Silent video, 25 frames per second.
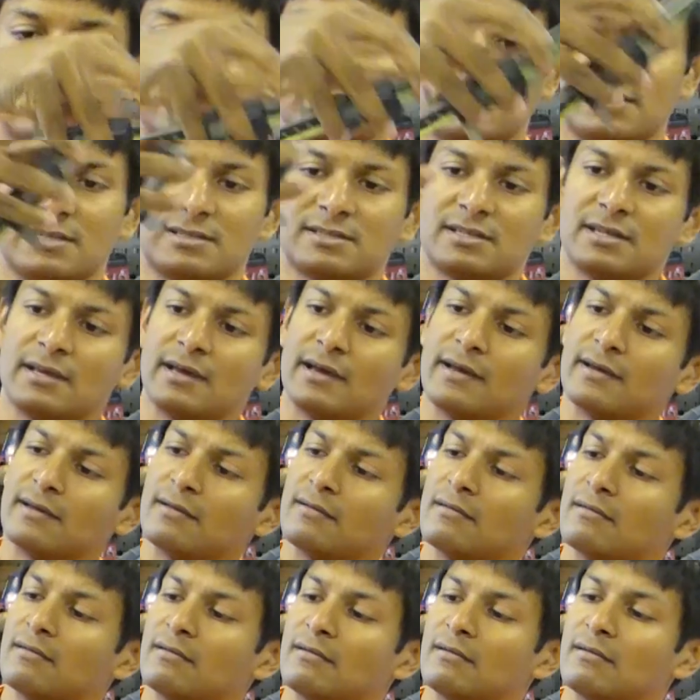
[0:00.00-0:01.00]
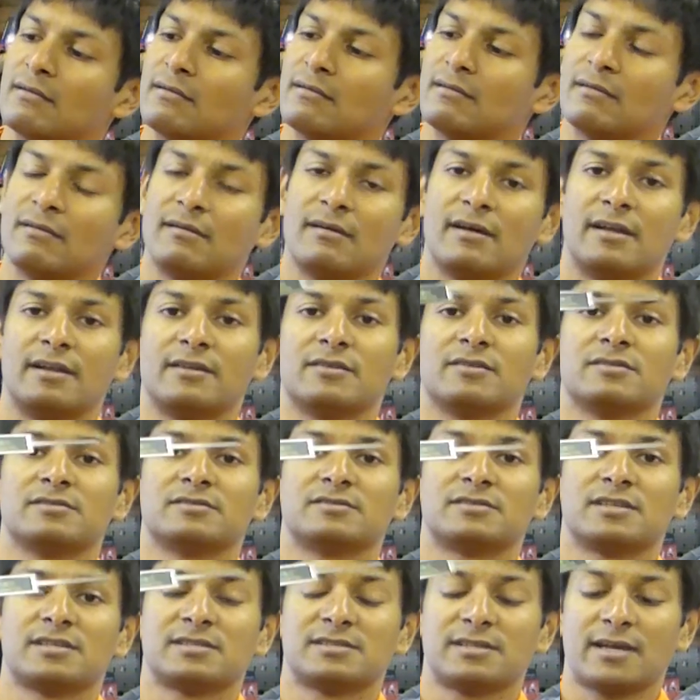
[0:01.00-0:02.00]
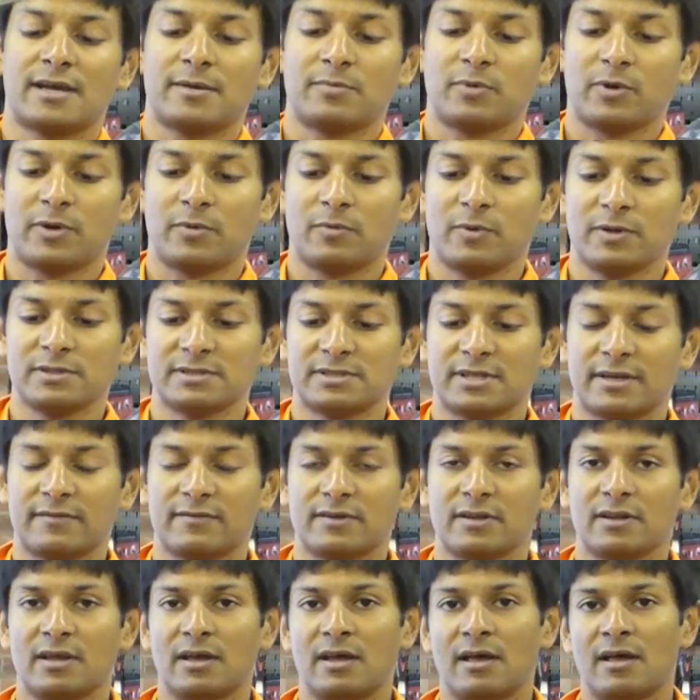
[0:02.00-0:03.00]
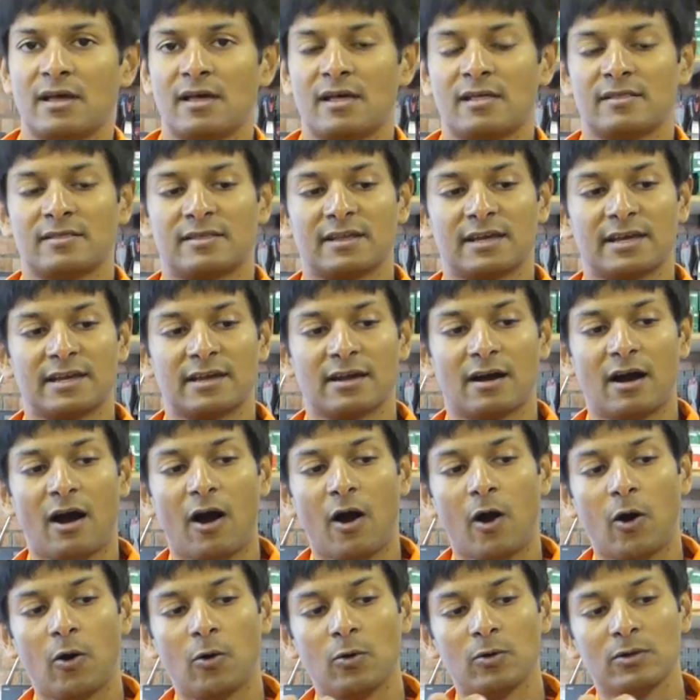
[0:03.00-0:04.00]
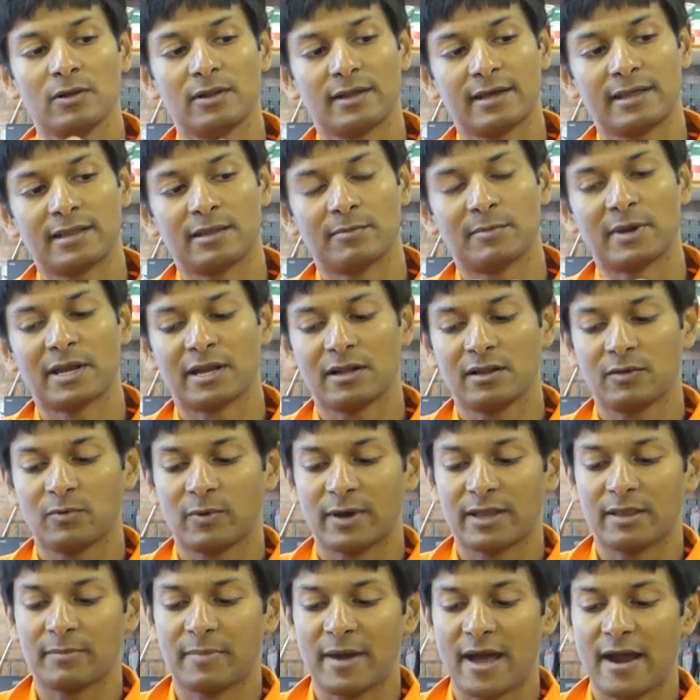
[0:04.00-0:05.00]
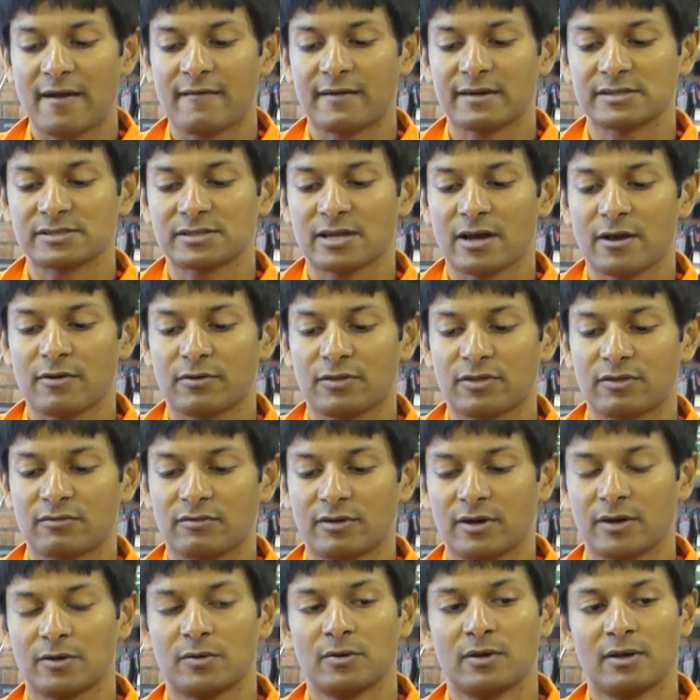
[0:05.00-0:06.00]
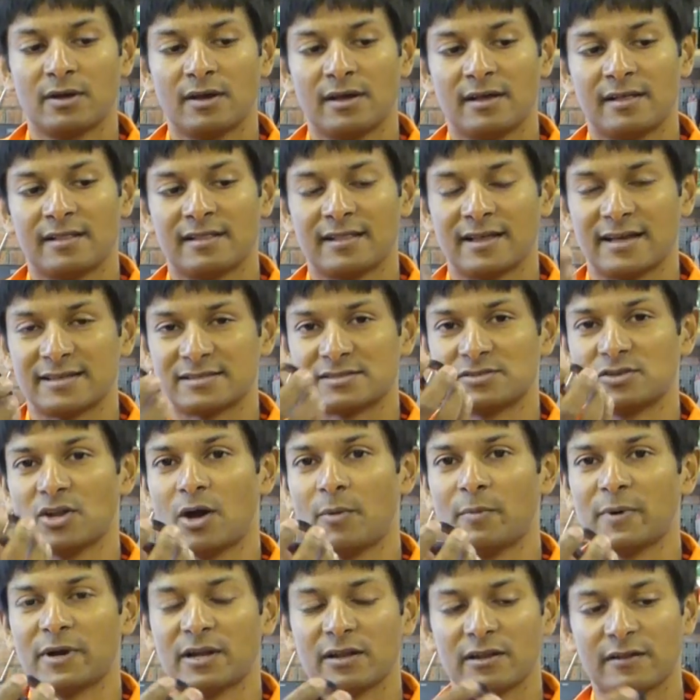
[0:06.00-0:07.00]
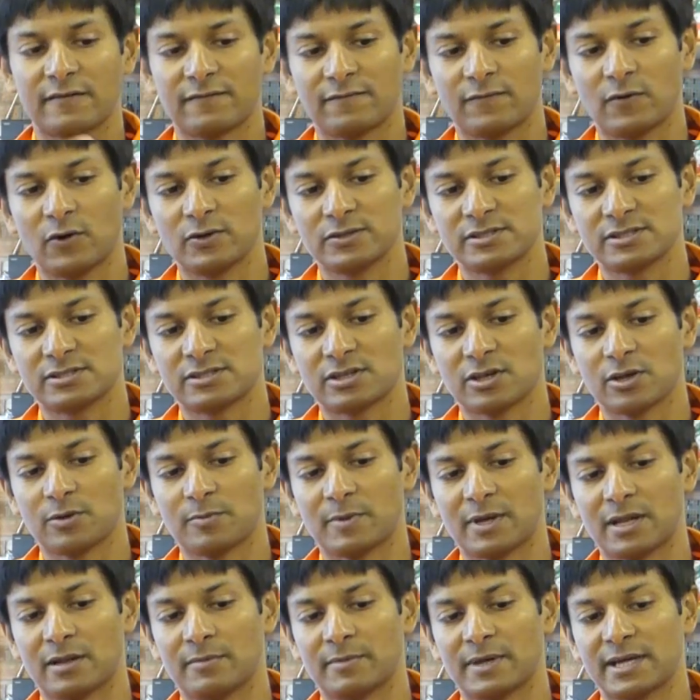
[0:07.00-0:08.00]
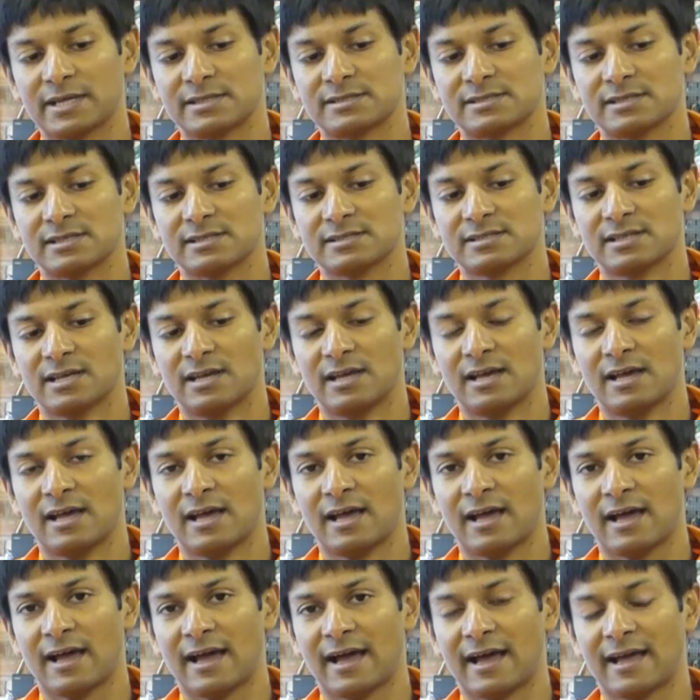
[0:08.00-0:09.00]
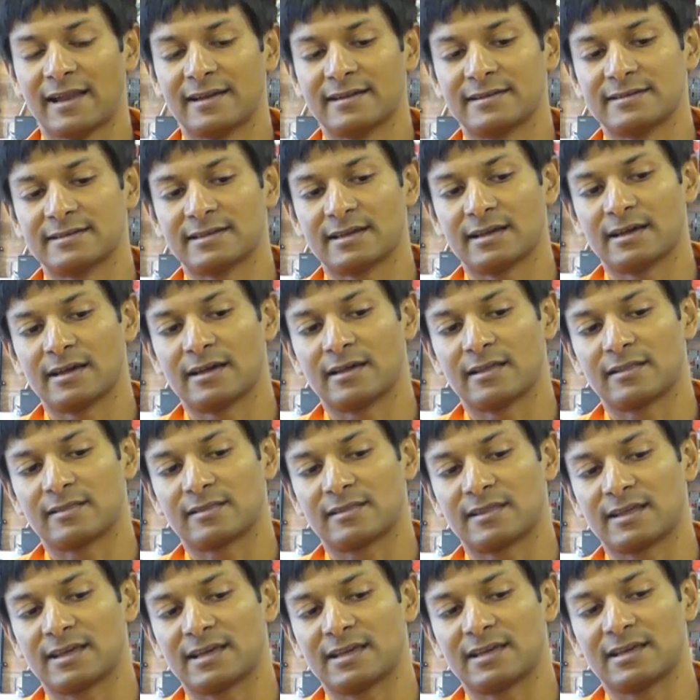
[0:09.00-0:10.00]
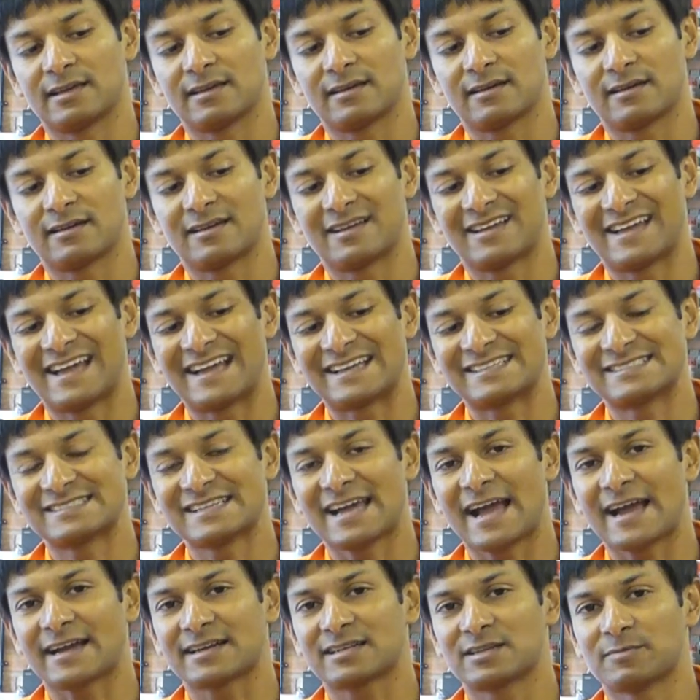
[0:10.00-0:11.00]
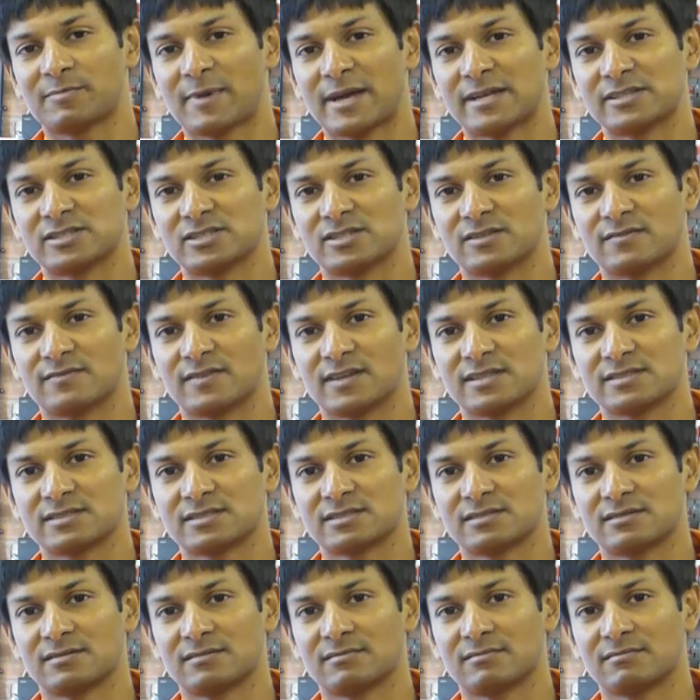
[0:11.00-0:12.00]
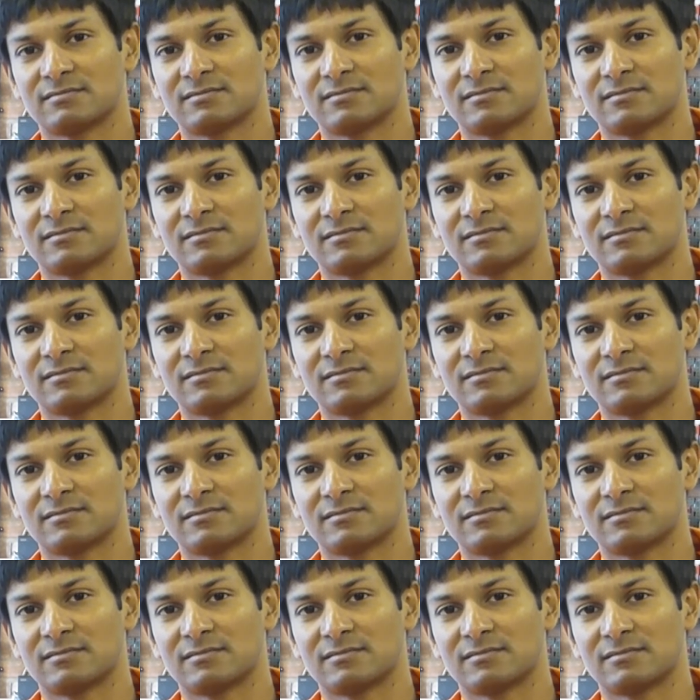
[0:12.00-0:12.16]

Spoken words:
68. It does, 68.17. The hole in the middle where the bearings go through, that's nominally 42mm, and the exact dimension of this